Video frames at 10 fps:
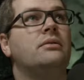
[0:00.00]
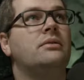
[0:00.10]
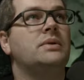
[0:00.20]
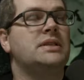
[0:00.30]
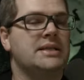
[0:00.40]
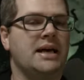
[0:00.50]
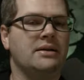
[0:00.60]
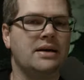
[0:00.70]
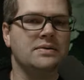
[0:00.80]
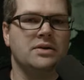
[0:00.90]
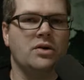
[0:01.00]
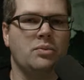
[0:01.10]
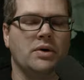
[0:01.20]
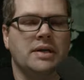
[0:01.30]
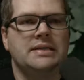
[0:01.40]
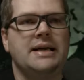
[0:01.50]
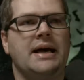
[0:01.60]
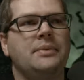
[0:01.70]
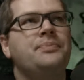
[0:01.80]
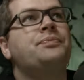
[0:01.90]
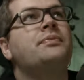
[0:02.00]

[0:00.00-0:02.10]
with the title. That was the whole point of the title.